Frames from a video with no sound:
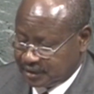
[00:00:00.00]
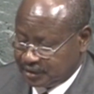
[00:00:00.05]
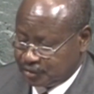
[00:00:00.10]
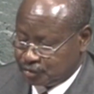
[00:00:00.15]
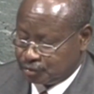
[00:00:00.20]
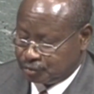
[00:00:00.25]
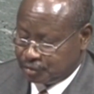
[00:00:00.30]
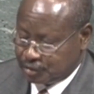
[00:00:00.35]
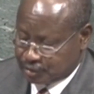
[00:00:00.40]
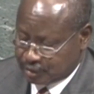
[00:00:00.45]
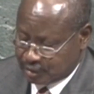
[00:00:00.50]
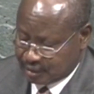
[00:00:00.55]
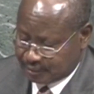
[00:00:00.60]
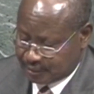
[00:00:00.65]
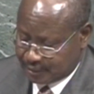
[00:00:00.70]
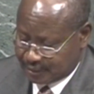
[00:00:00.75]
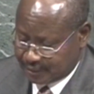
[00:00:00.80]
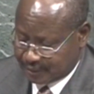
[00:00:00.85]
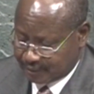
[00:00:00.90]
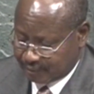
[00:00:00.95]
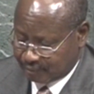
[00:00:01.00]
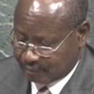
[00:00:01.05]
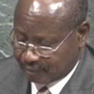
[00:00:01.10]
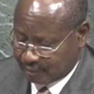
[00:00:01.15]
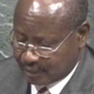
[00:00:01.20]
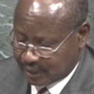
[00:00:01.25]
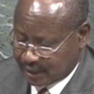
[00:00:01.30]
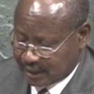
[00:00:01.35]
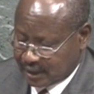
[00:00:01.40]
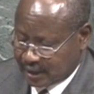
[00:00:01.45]
is reasonable,
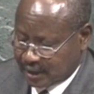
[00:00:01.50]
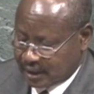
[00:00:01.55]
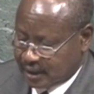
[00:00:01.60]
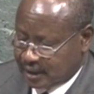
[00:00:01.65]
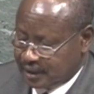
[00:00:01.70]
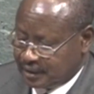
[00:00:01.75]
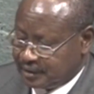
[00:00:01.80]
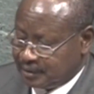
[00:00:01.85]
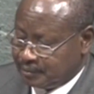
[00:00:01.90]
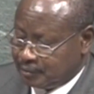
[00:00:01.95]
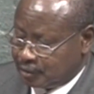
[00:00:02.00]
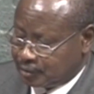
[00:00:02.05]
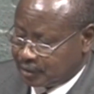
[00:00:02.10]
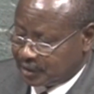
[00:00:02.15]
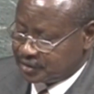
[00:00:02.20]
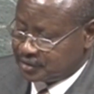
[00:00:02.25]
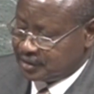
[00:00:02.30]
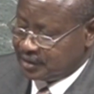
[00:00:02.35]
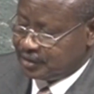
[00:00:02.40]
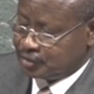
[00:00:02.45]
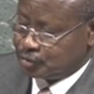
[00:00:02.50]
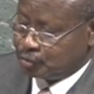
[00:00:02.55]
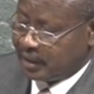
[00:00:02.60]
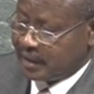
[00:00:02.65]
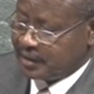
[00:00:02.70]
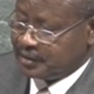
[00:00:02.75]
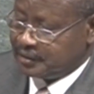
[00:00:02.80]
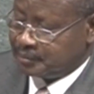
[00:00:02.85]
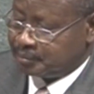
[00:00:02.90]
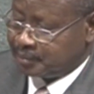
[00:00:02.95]
and democracy is
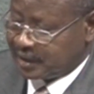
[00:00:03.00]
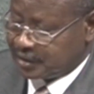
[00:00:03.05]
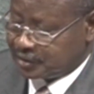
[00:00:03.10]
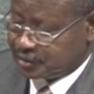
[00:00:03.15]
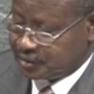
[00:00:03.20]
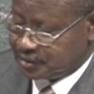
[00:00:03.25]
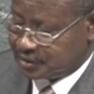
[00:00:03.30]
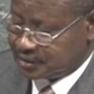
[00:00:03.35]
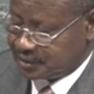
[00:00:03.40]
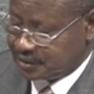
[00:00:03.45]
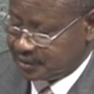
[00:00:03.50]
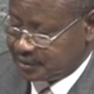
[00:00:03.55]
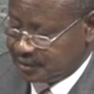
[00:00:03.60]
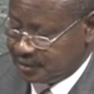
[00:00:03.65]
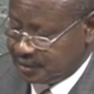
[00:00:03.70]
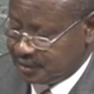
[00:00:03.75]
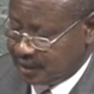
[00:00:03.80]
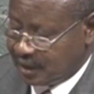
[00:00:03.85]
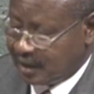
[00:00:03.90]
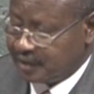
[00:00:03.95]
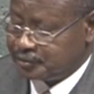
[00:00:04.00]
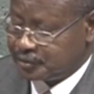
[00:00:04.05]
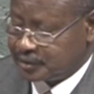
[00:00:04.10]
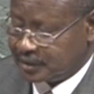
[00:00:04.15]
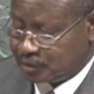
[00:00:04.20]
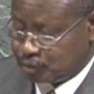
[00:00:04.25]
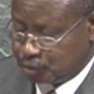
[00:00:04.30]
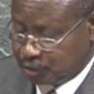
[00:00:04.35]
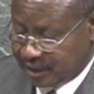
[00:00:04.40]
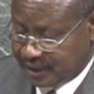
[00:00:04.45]
widely practiced in
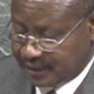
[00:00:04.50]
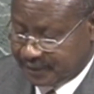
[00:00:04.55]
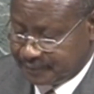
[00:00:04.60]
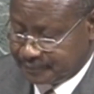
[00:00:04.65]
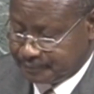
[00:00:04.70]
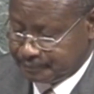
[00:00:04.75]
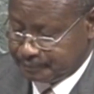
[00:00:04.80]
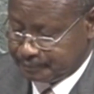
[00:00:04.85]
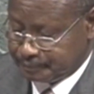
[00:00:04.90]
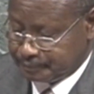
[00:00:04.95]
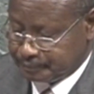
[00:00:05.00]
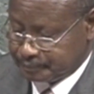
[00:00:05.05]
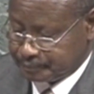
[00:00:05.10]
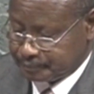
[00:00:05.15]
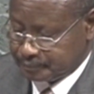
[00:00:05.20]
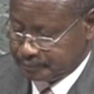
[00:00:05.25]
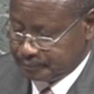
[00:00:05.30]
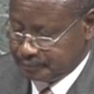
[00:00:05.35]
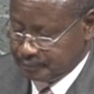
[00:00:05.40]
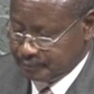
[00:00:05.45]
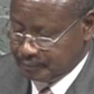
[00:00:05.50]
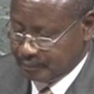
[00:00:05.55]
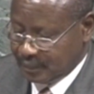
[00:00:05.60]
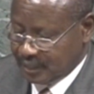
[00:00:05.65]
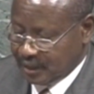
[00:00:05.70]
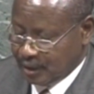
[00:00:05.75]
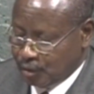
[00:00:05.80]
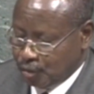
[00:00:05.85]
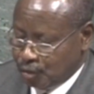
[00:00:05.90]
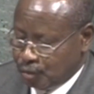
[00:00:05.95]
Africa today.
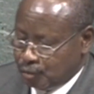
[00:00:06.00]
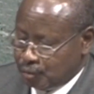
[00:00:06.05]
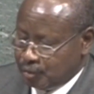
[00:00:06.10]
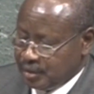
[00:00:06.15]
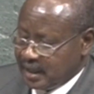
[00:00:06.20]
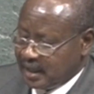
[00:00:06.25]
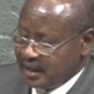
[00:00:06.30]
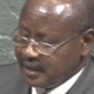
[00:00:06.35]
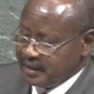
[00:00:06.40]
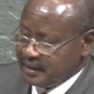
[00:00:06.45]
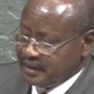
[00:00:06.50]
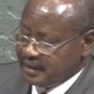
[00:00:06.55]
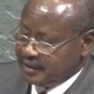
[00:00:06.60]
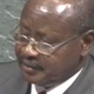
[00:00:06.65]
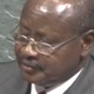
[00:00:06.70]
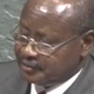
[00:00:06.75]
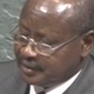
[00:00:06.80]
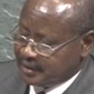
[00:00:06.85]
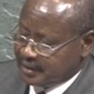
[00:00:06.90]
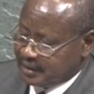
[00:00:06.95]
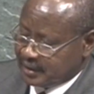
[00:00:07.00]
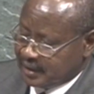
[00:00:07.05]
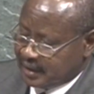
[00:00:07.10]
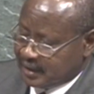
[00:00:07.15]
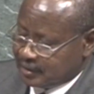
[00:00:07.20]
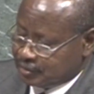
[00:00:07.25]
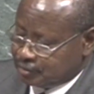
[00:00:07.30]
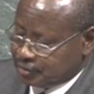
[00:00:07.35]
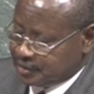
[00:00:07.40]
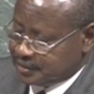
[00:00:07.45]
We are even
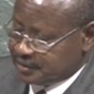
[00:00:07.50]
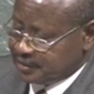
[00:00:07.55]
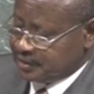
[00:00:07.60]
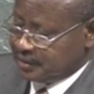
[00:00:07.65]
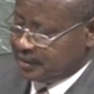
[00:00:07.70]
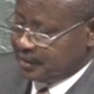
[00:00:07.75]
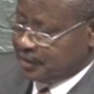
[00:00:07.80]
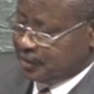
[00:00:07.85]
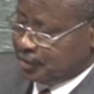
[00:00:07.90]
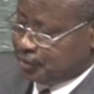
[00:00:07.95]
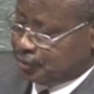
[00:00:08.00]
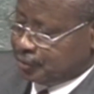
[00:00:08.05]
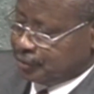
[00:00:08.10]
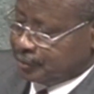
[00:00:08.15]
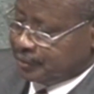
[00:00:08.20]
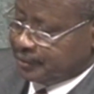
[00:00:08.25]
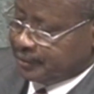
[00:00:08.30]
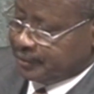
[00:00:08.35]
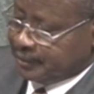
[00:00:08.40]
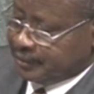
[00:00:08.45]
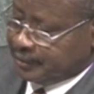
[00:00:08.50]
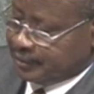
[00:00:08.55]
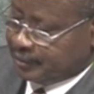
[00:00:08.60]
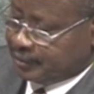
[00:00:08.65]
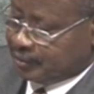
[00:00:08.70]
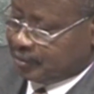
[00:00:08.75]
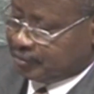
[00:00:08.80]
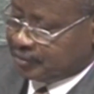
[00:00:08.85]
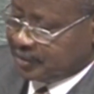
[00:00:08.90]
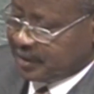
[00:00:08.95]
addressing the issue
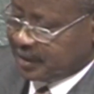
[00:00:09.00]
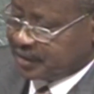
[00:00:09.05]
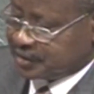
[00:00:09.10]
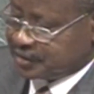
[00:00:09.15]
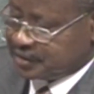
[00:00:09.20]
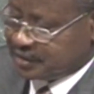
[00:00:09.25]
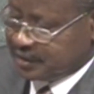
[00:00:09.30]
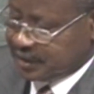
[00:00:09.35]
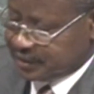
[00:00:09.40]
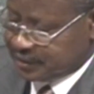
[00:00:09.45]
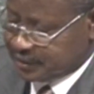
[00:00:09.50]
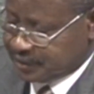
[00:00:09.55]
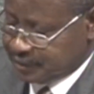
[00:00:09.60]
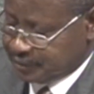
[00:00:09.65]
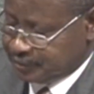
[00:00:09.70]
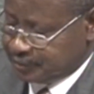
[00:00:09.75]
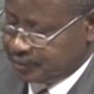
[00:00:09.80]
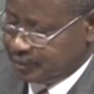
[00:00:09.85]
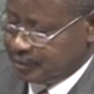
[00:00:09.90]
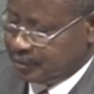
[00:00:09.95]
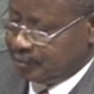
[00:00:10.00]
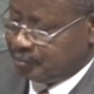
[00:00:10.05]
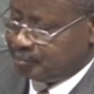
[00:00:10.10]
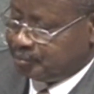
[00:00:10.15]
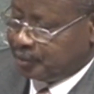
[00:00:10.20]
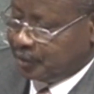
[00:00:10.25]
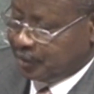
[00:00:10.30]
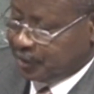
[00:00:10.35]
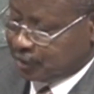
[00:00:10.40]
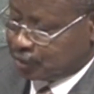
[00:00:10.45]
of excessive
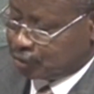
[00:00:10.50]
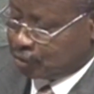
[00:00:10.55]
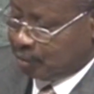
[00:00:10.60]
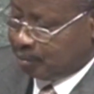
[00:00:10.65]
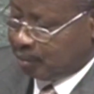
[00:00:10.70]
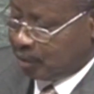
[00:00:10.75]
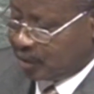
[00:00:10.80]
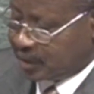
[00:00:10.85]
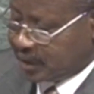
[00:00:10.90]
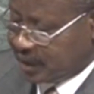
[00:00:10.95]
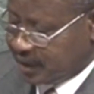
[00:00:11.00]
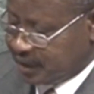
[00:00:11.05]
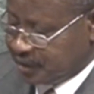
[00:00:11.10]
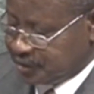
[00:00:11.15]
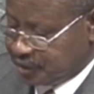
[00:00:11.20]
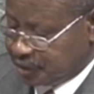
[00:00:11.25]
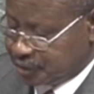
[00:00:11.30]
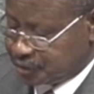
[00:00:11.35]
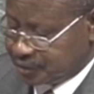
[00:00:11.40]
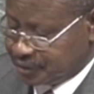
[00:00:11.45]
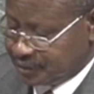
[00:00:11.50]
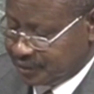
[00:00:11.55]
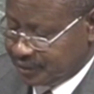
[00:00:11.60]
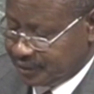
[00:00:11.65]
political balkanization